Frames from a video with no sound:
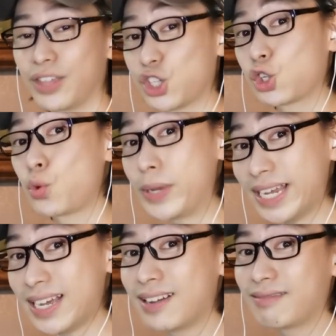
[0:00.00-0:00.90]
The
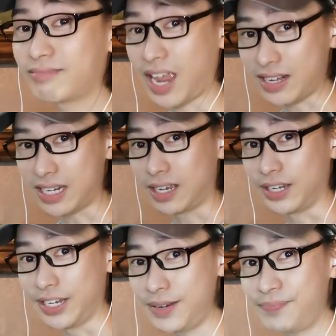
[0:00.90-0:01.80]
squeak,
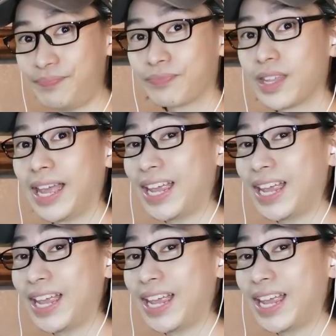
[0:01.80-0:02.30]
technically,